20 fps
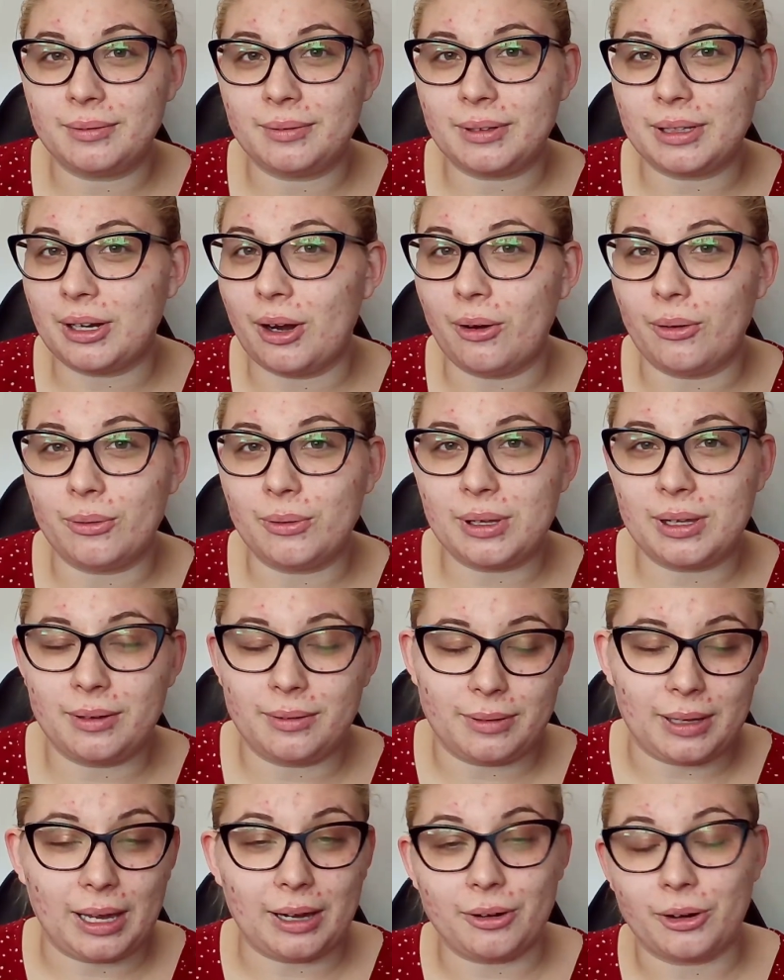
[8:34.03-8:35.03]
you know,
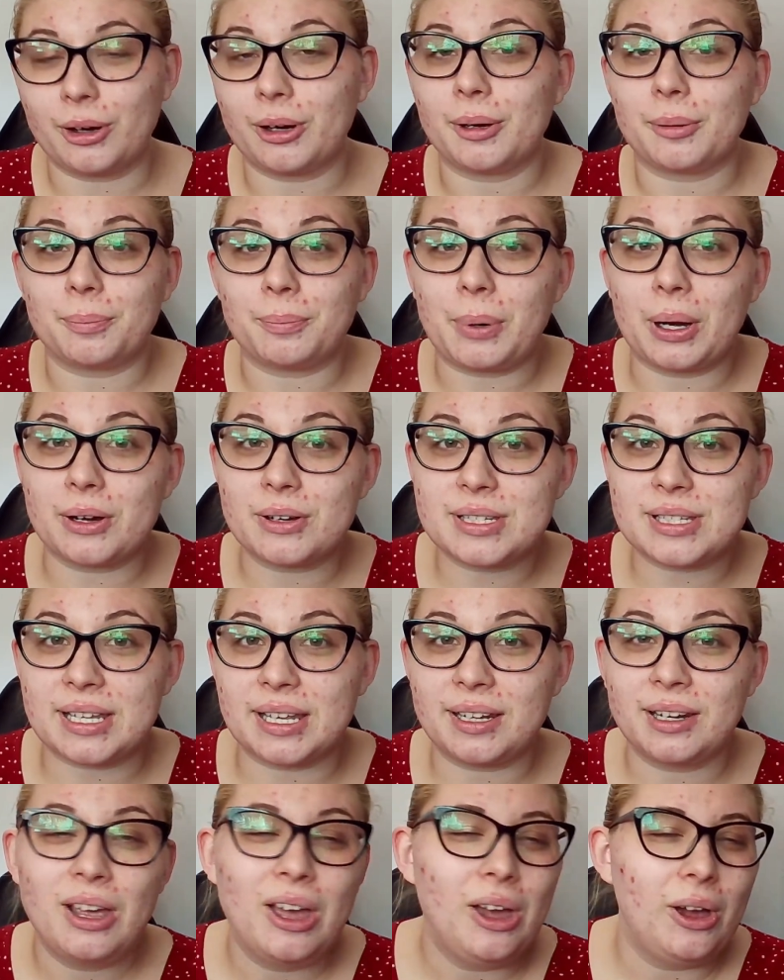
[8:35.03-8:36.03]
younger
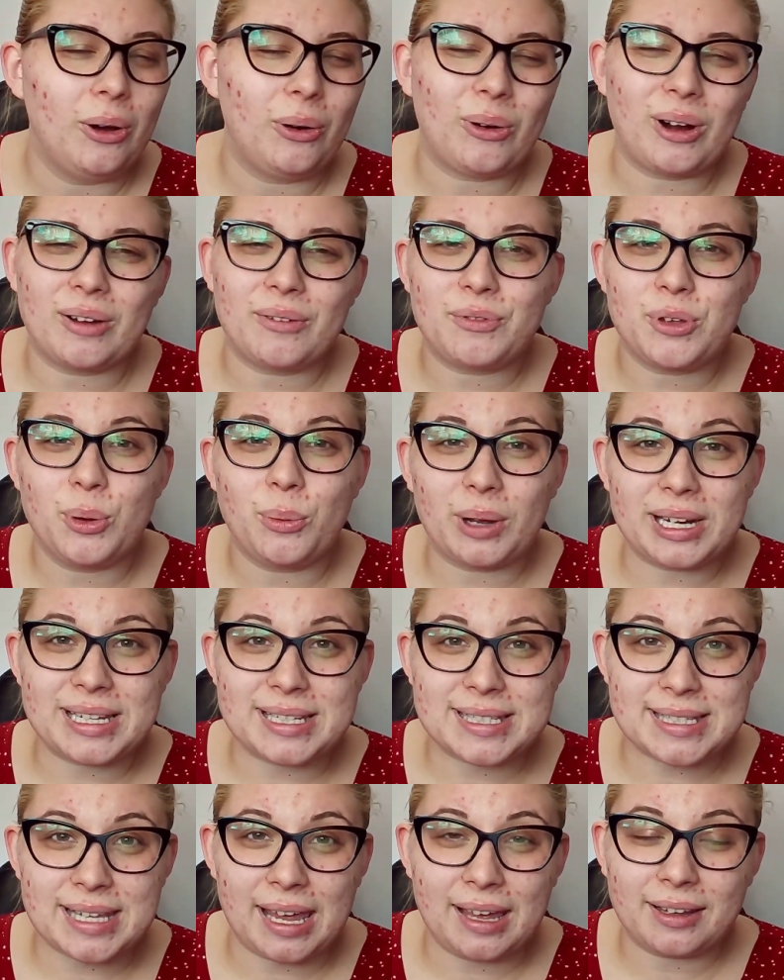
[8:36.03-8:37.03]
person, or if you want to
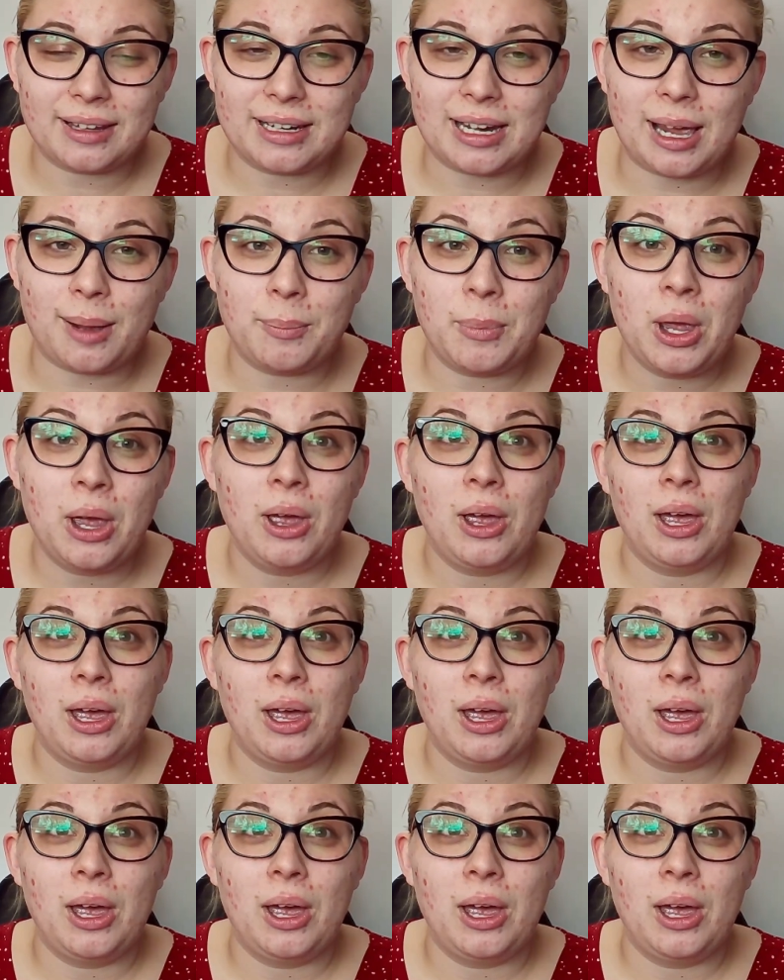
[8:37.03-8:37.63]
scale it up,